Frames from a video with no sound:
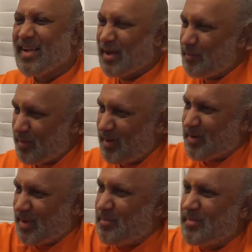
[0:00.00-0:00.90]
Complain
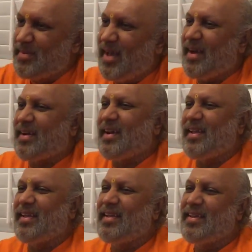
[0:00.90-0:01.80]
to him directly,
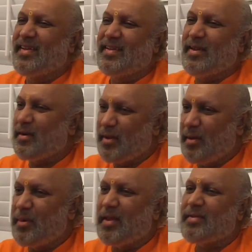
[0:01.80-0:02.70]
not to
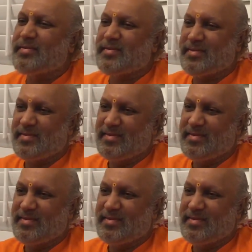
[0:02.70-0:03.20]
anybody else.